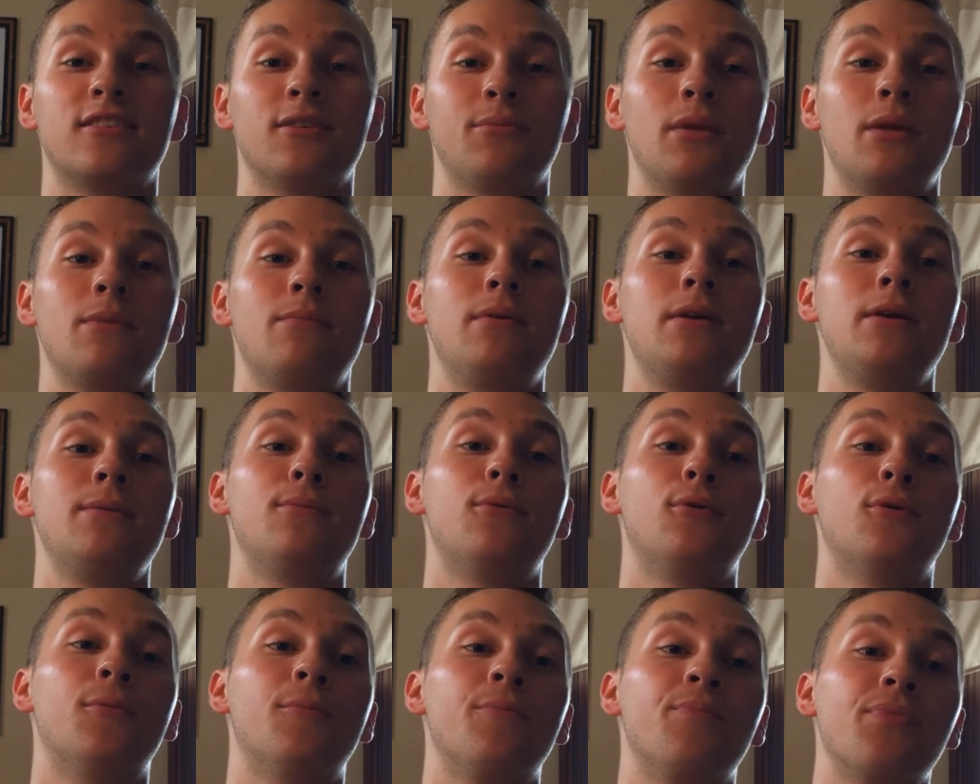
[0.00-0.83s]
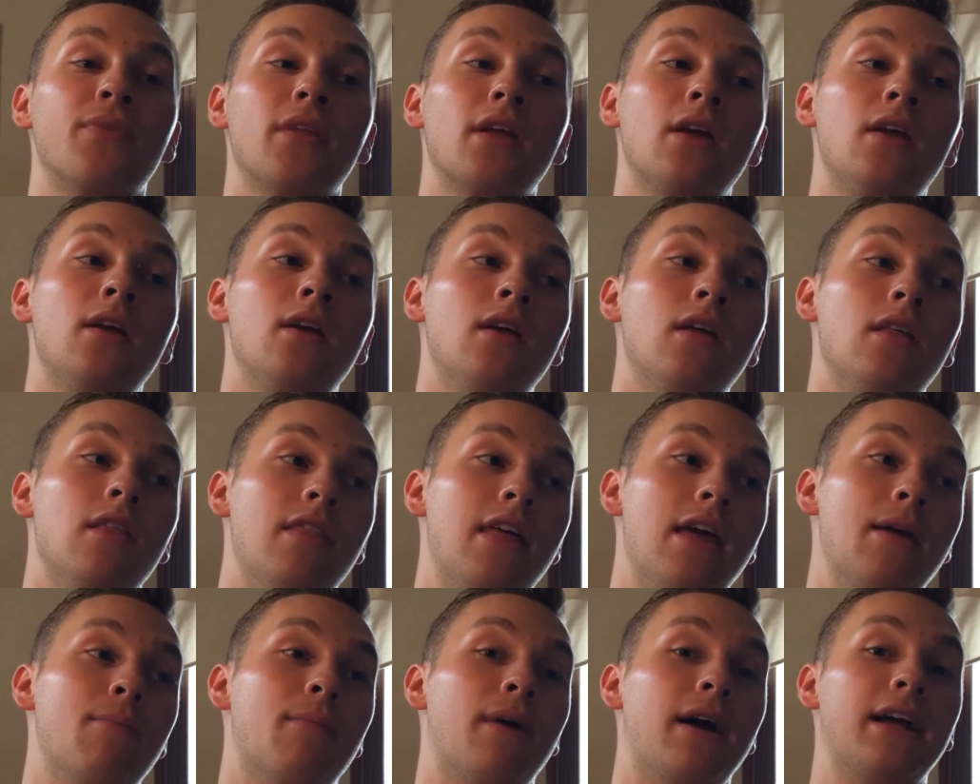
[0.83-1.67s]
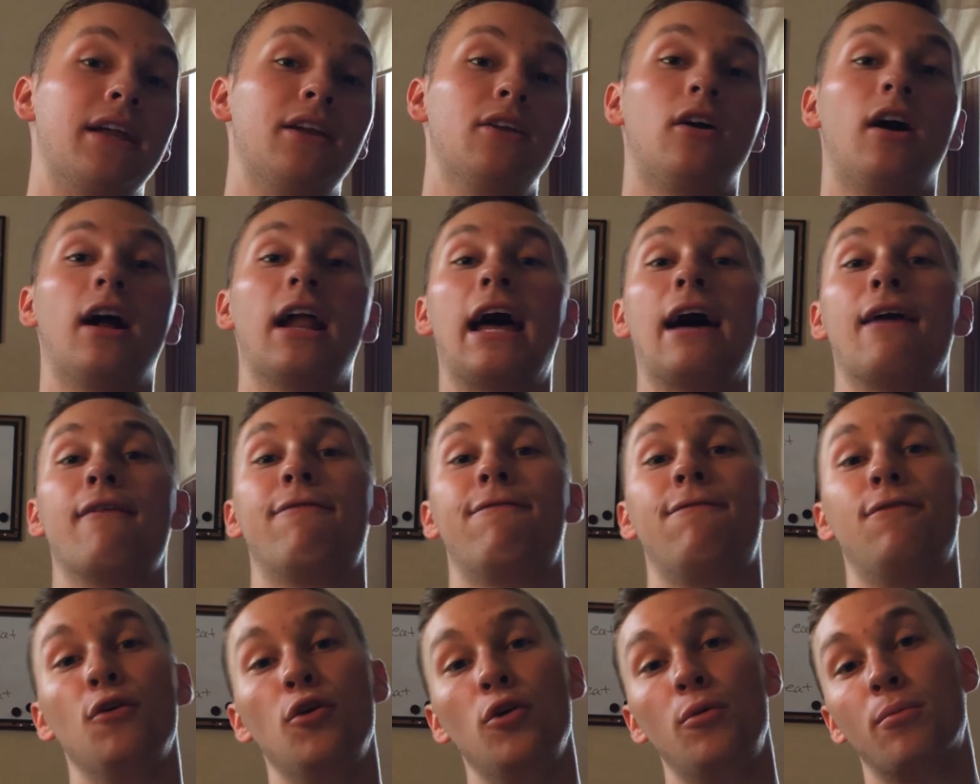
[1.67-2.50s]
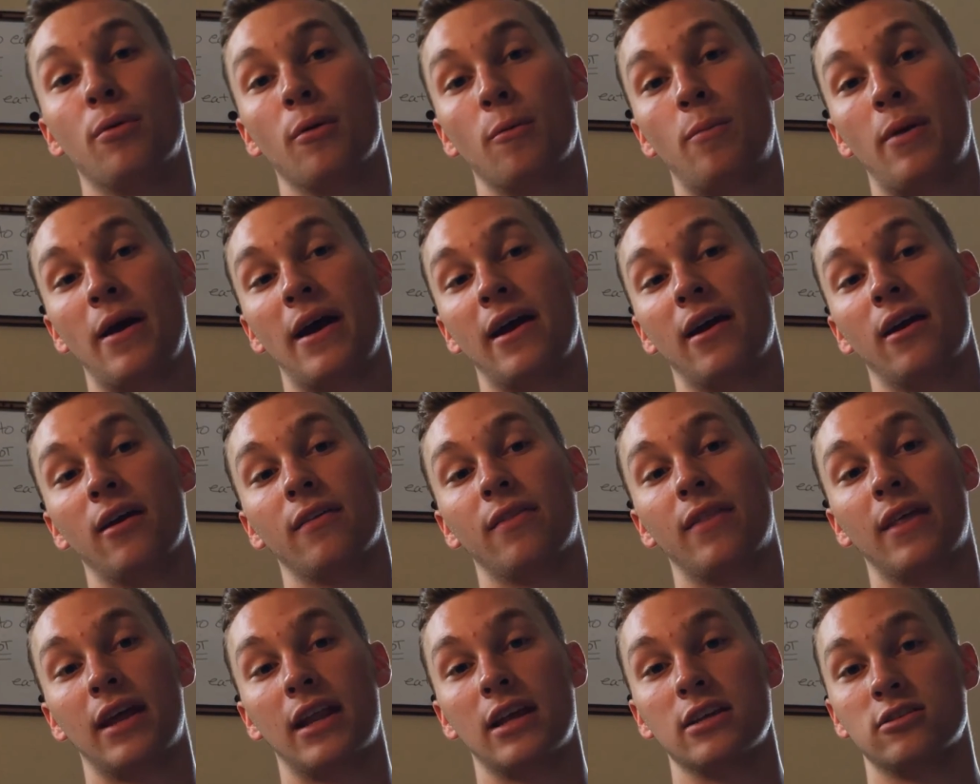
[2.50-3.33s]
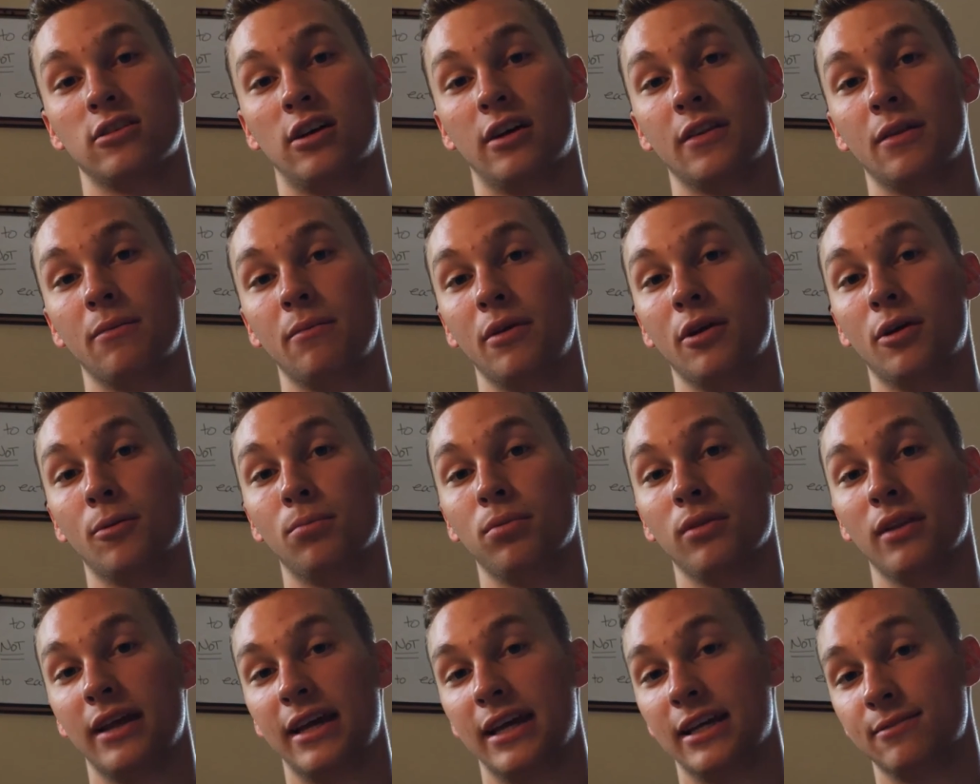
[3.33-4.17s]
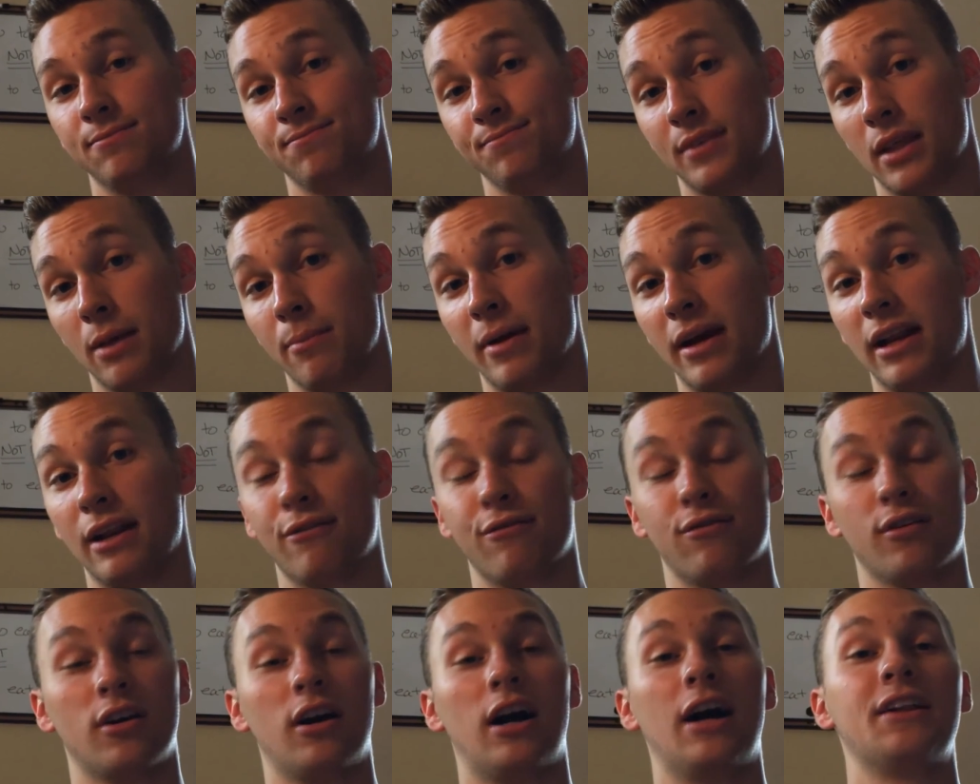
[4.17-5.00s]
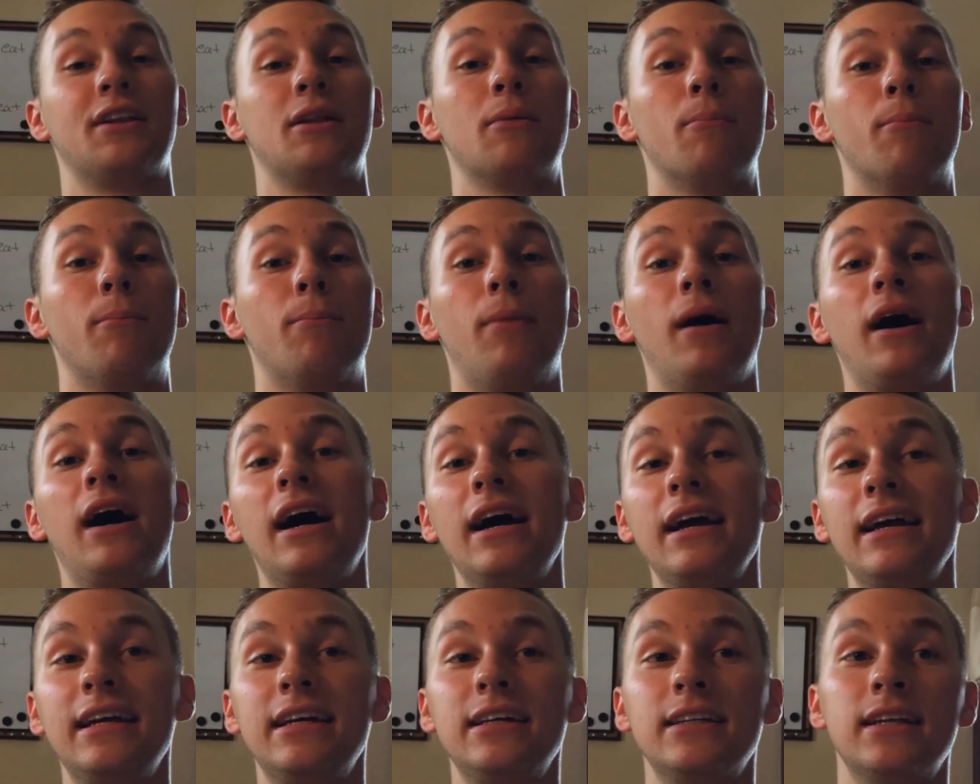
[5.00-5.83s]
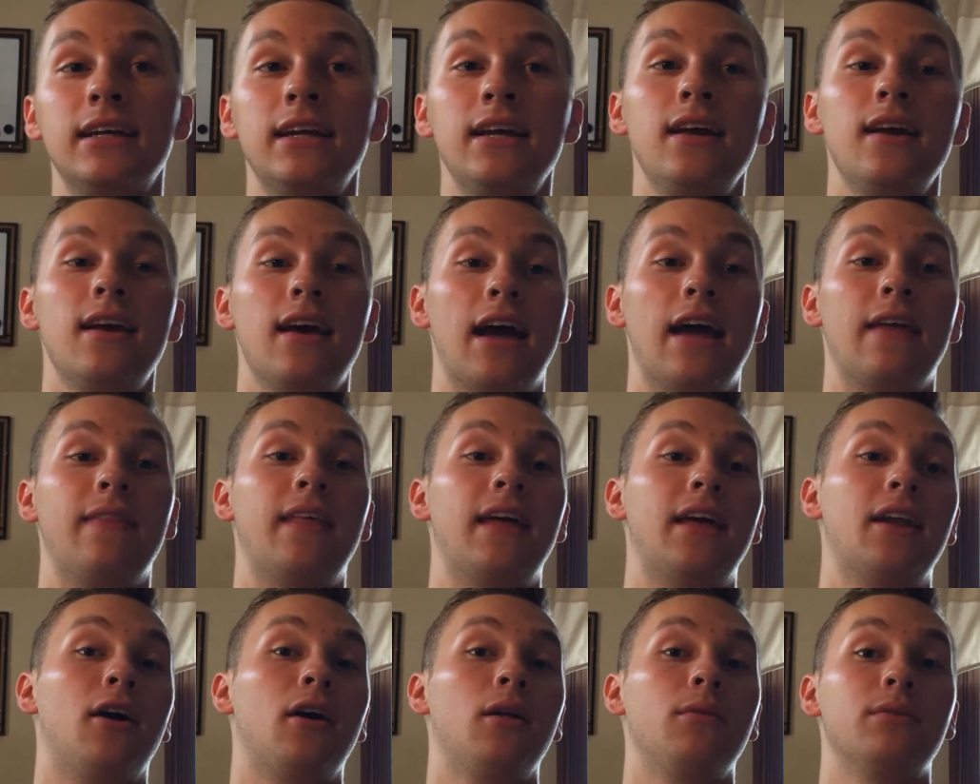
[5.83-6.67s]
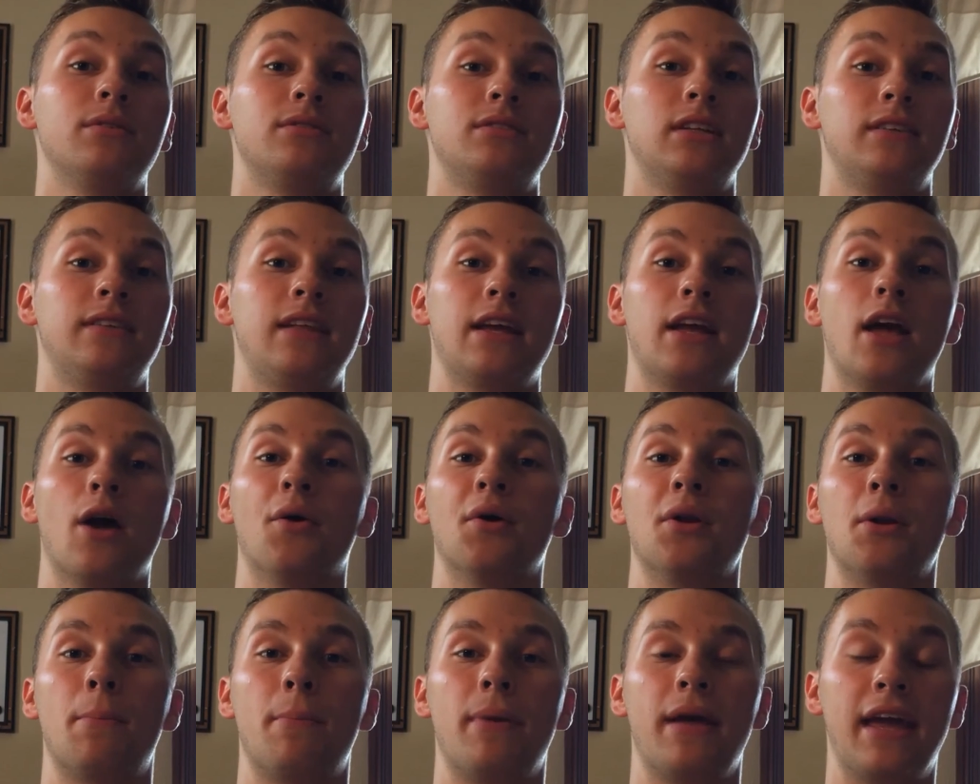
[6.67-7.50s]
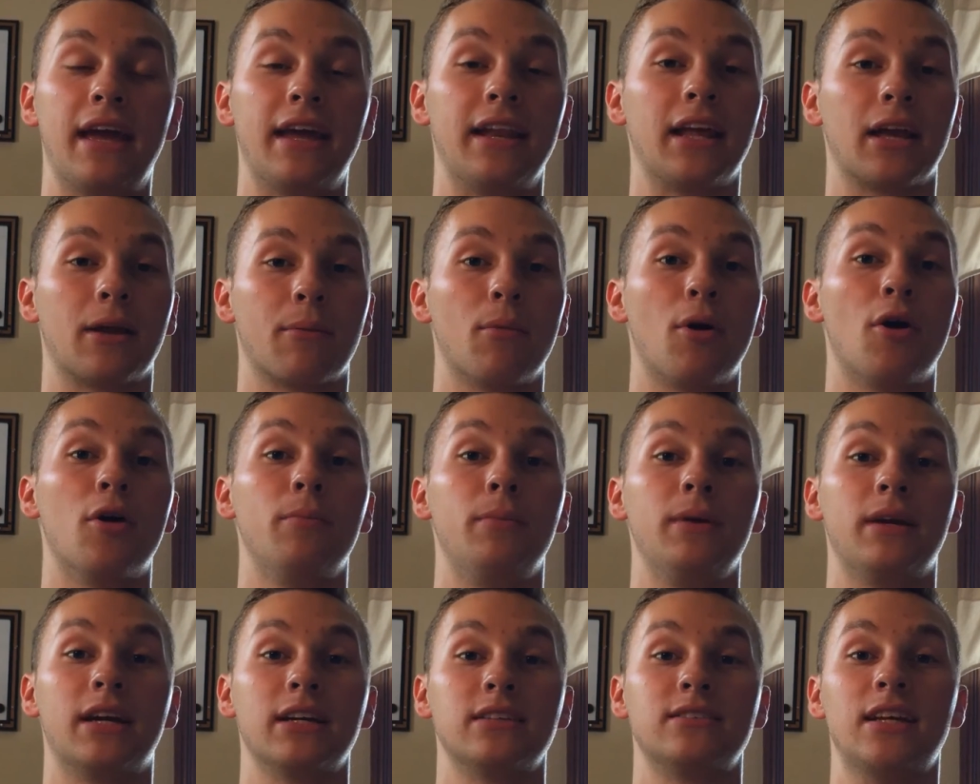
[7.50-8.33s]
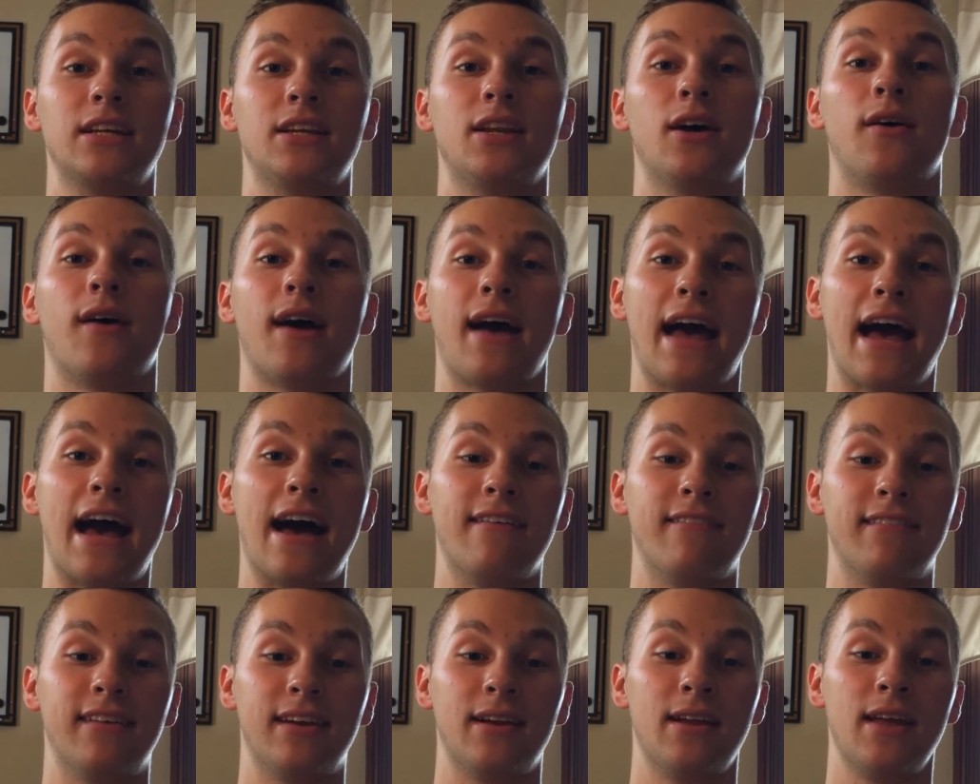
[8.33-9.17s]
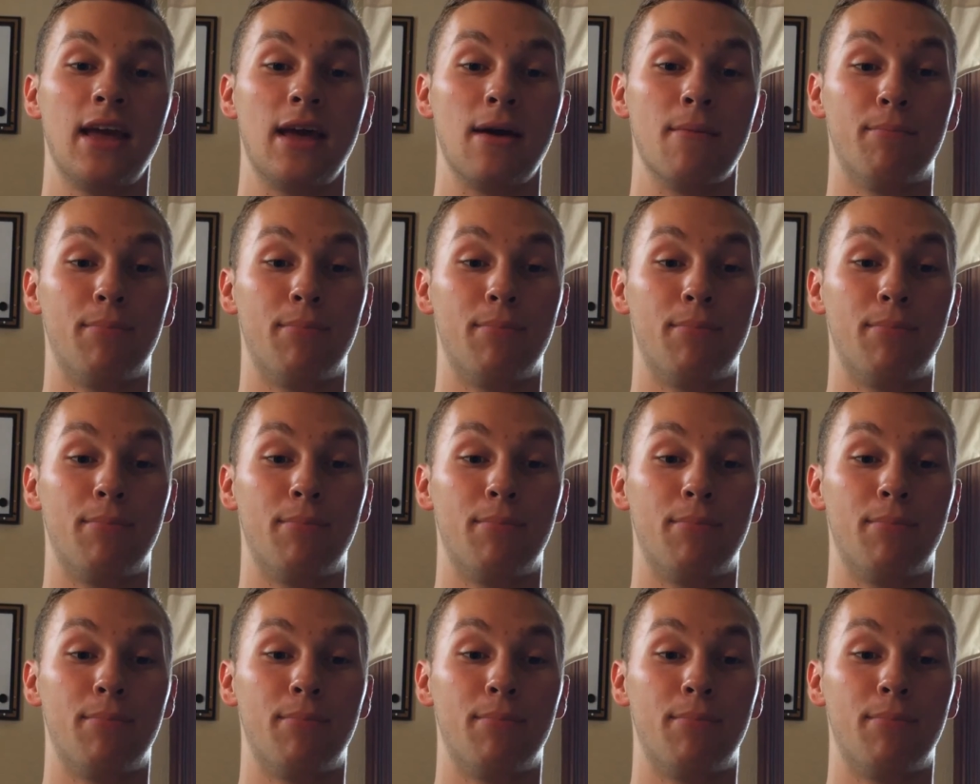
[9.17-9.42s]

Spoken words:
So many people, they might not have food prepared that is on the meal plan. They might have forgot to buy it, and then all of a sudden they go into panic mode because they don't have it.